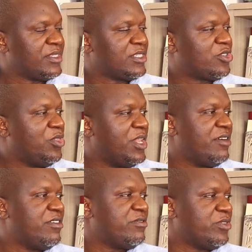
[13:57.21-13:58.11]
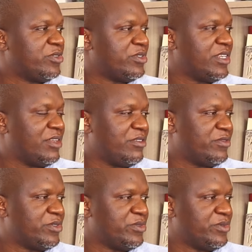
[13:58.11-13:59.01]
It's called the lava flow, lava
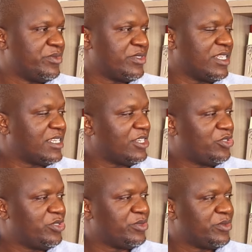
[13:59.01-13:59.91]
flow, as I told you.